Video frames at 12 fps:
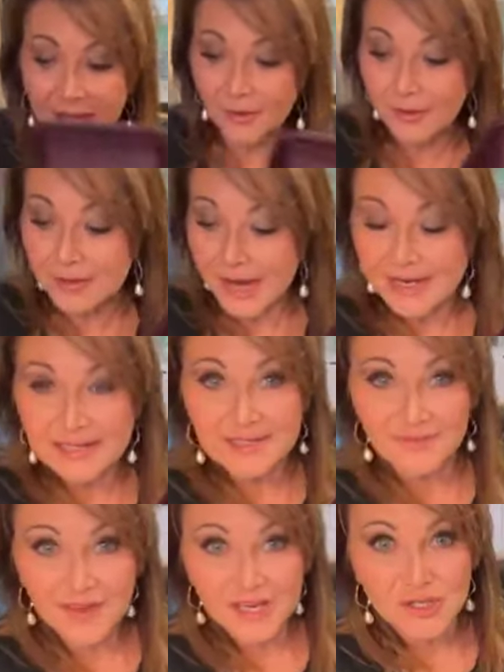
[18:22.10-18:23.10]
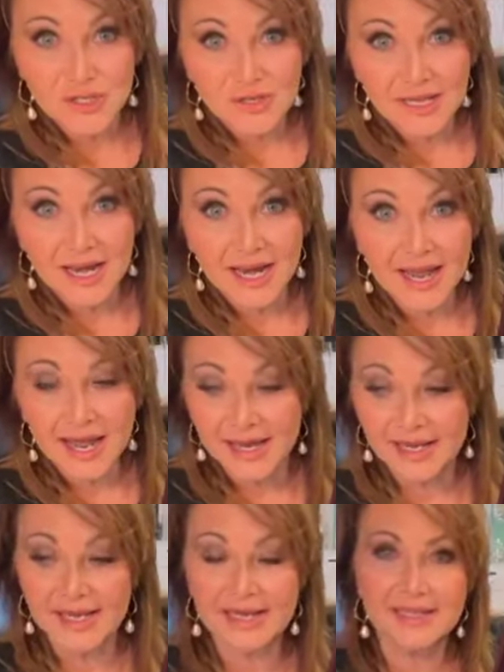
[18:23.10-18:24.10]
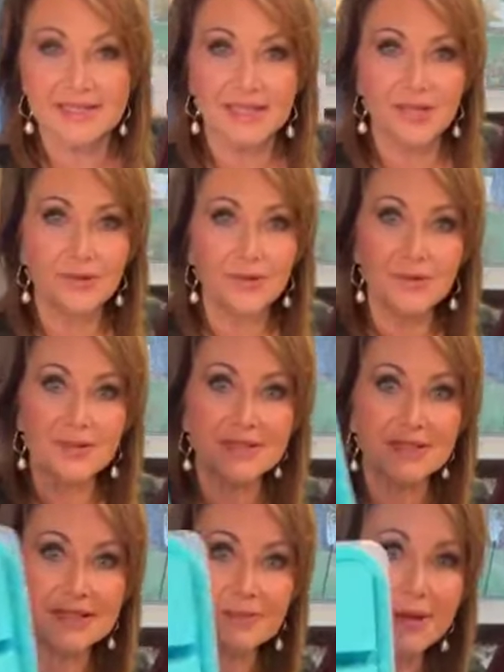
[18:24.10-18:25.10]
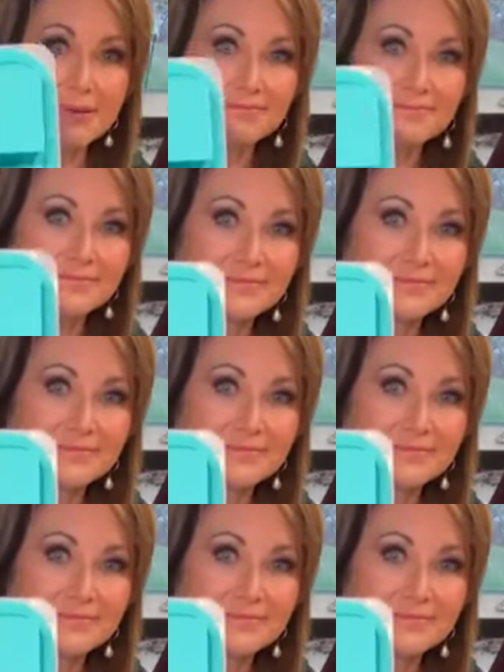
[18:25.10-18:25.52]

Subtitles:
The other nice feature that I like is, you'll notice this one,